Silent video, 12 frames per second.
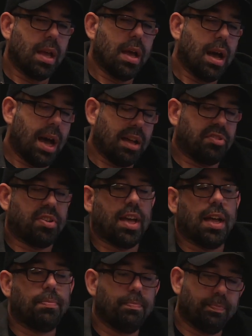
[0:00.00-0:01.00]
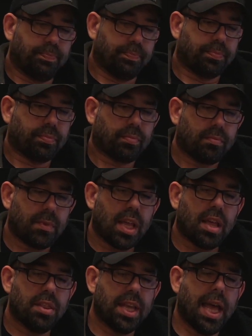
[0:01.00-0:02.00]
I said
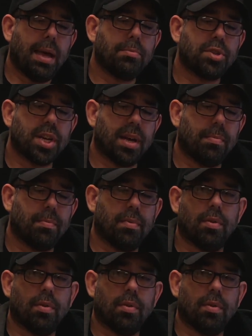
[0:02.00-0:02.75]
the M chip,